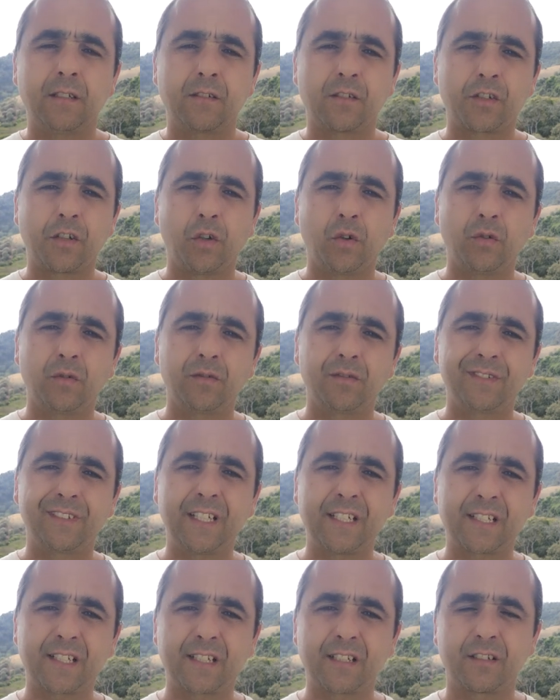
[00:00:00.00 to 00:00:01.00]
So
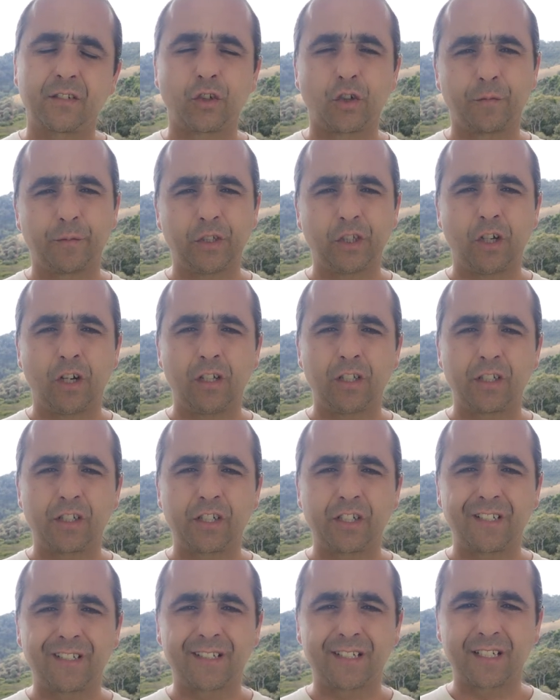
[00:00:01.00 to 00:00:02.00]
this
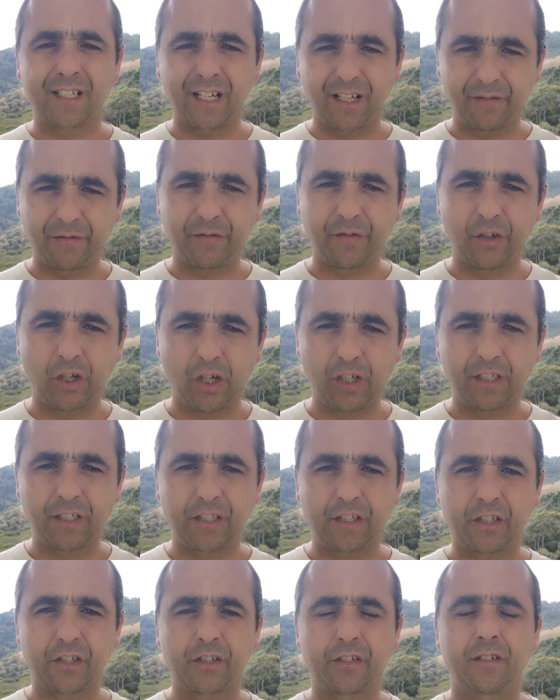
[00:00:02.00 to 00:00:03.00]
terminology,
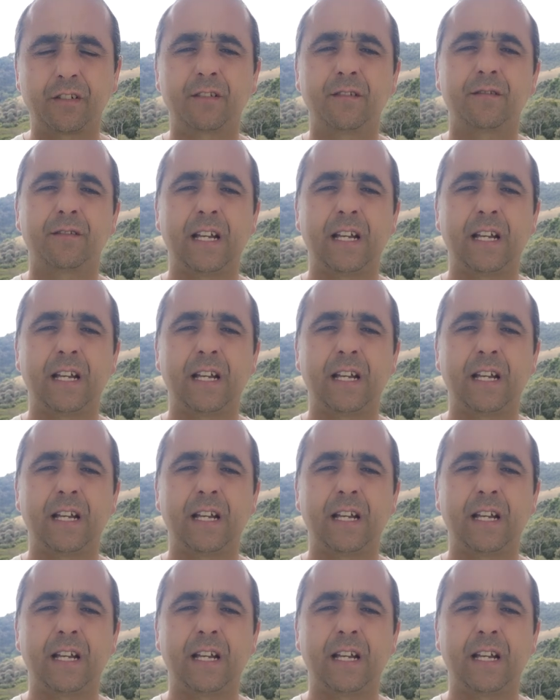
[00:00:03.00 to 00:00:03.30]
self-knowledge,